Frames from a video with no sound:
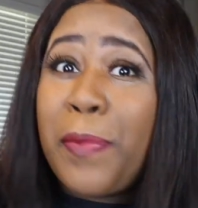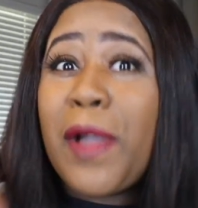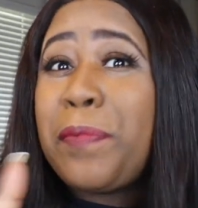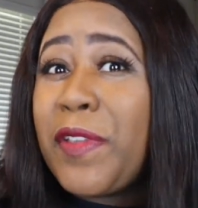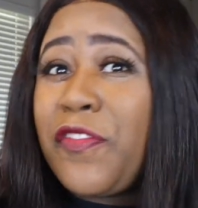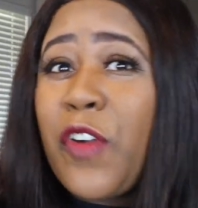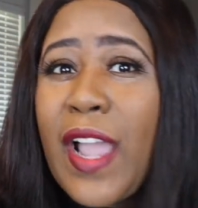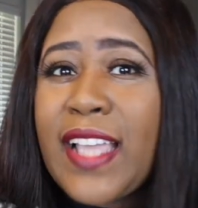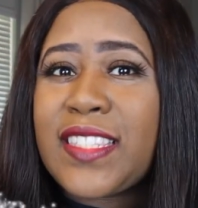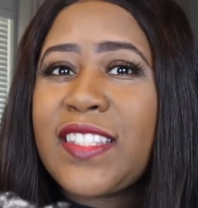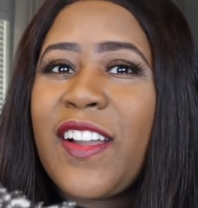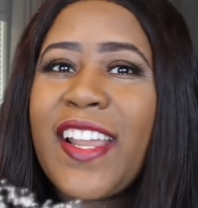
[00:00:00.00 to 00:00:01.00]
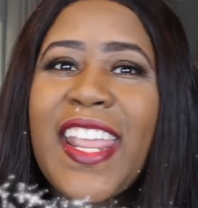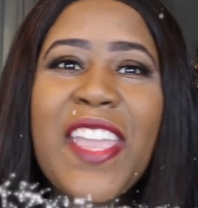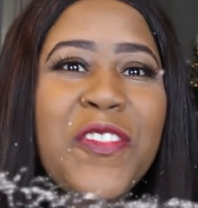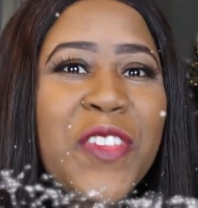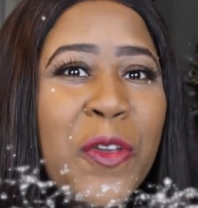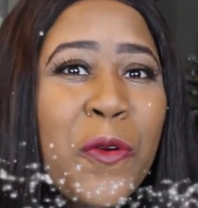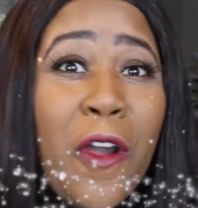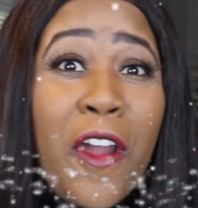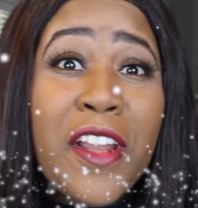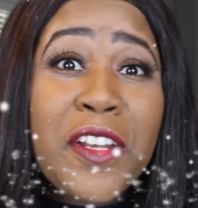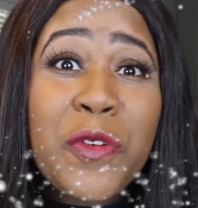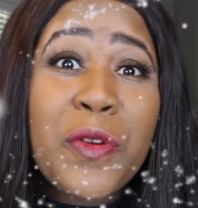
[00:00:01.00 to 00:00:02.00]
But before I start, if you
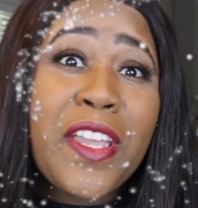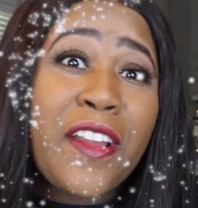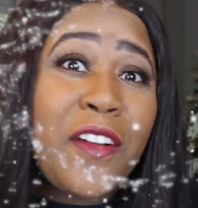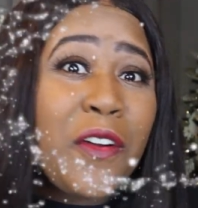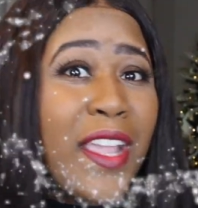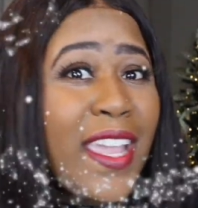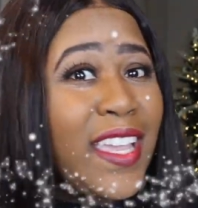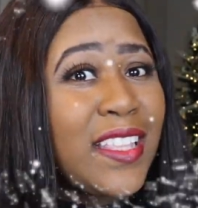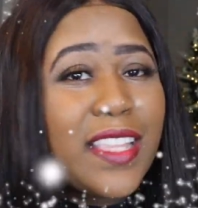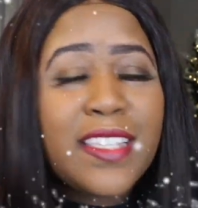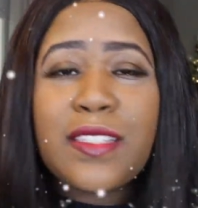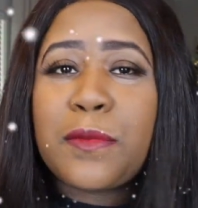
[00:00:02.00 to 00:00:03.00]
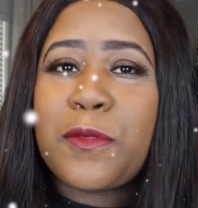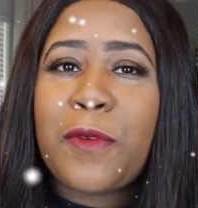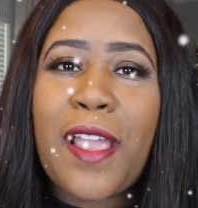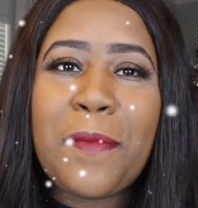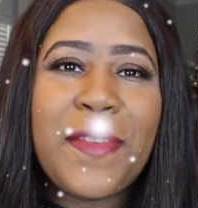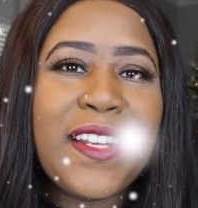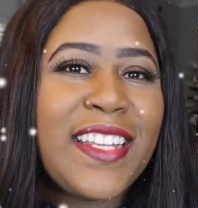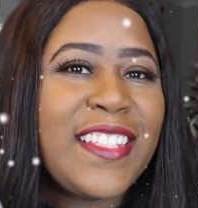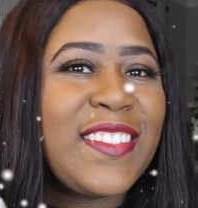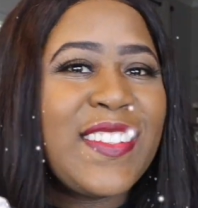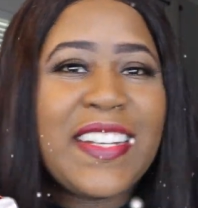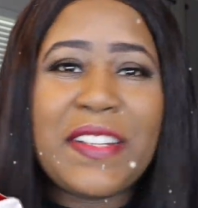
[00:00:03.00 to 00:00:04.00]
are new here, go ahead, hit that subscribe button
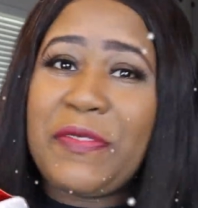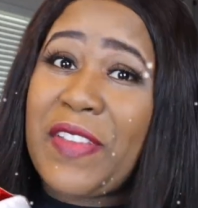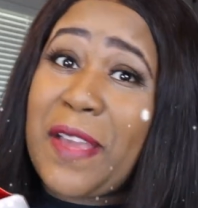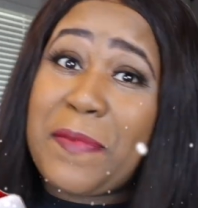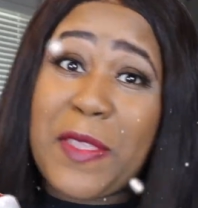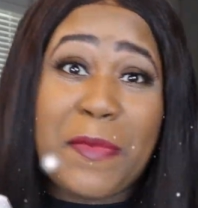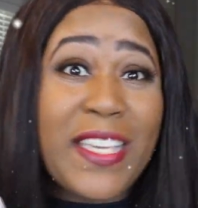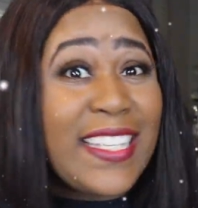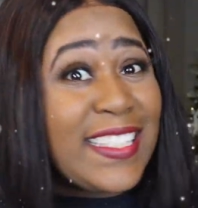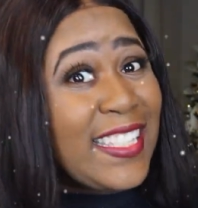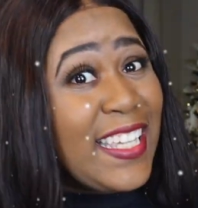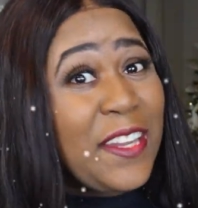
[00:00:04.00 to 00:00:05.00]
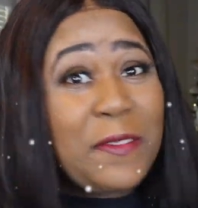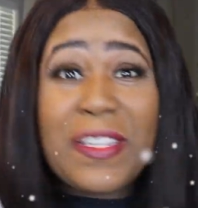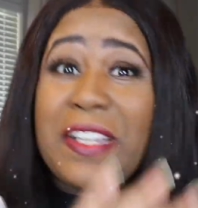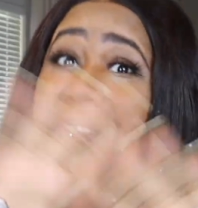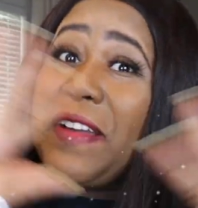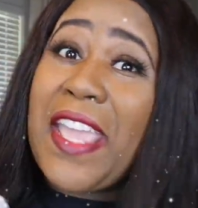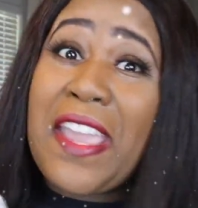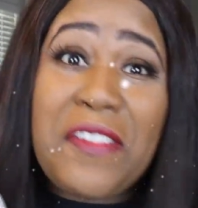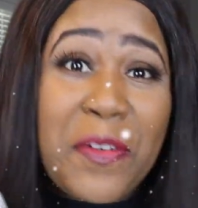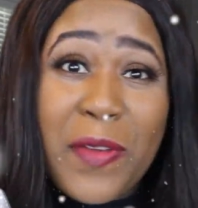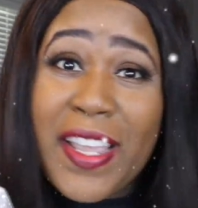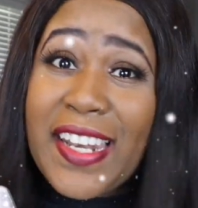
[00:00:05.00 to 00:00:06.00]
and join the family, because here we go,
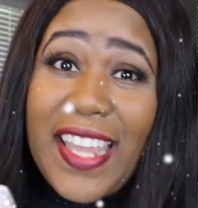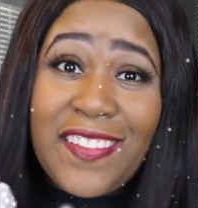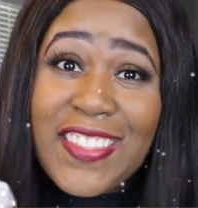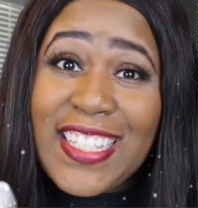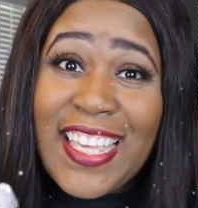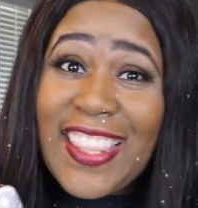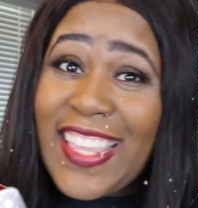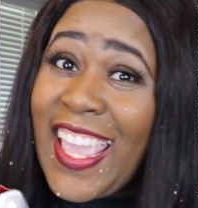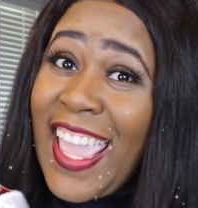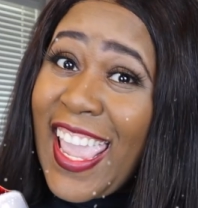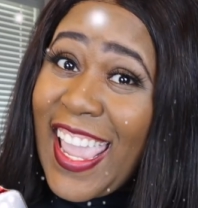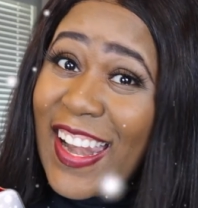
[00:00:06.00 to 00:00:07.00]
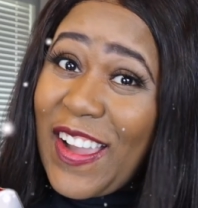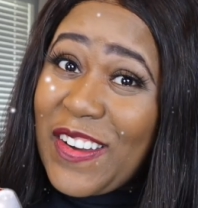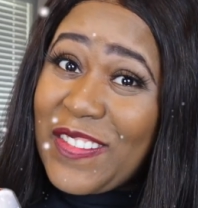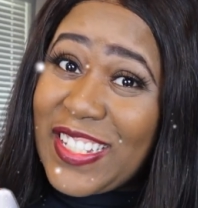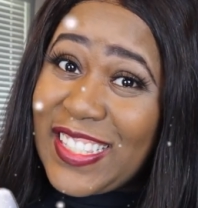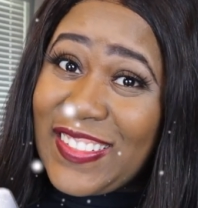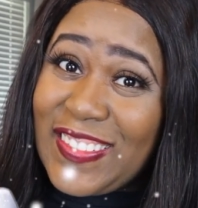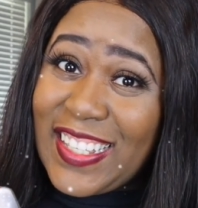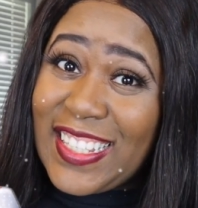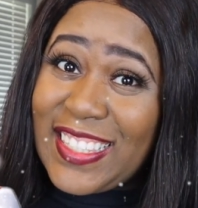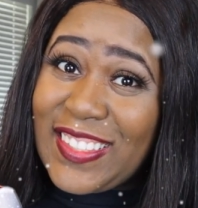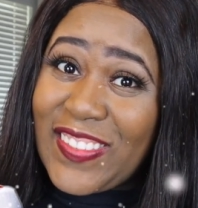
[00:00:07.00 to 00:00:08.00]
everyone in life together, and all we do
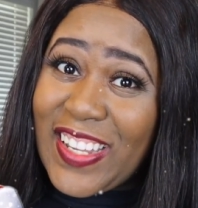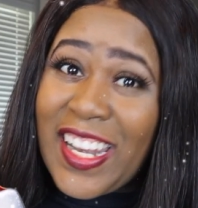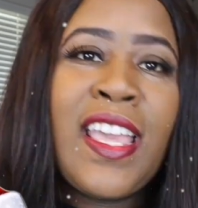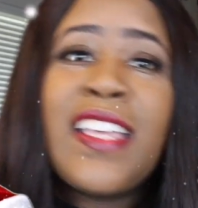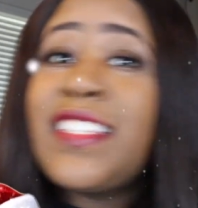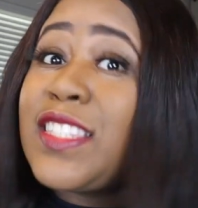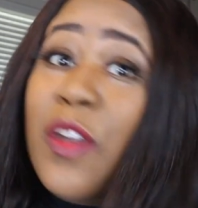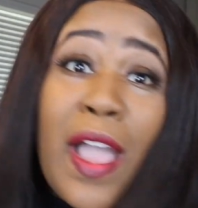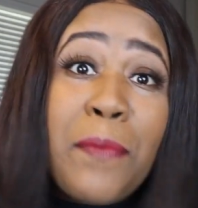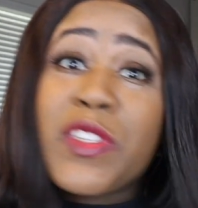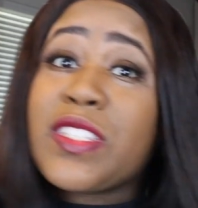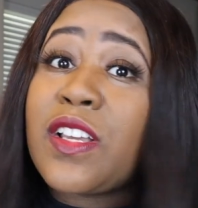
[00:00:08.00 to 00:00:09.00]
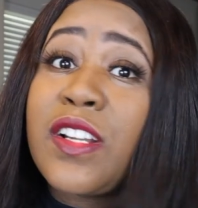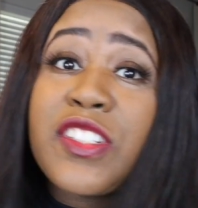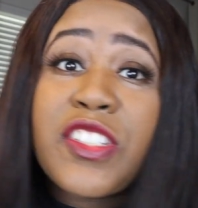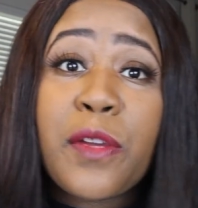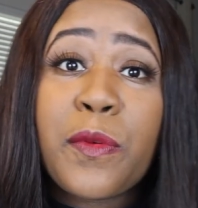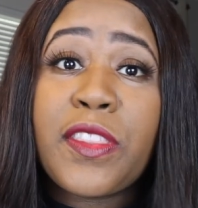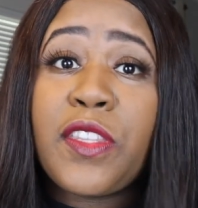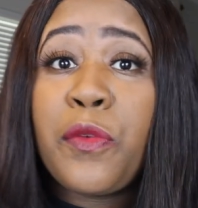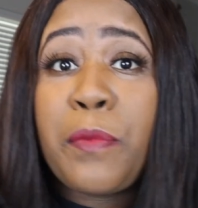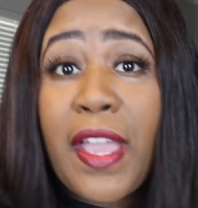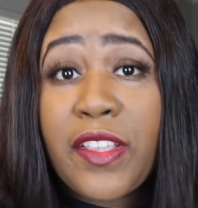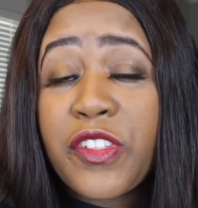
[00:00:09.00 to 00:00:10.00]
is win. So I'm just gonna share with you
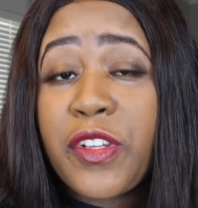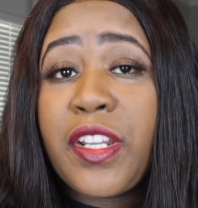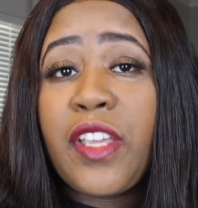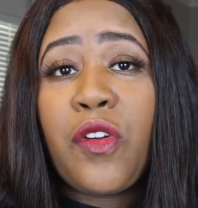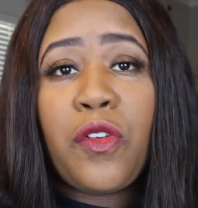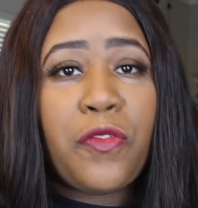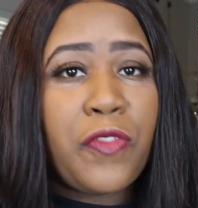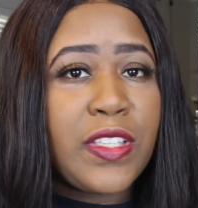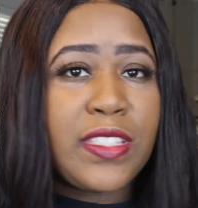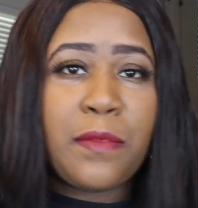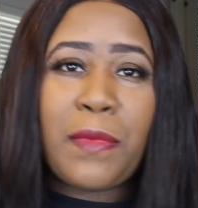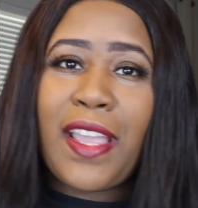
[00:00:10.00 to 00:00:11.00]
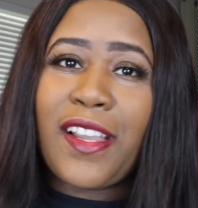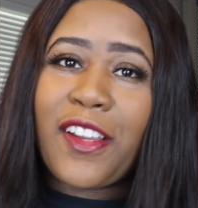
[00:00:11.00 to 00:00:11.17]
my journey on fixing my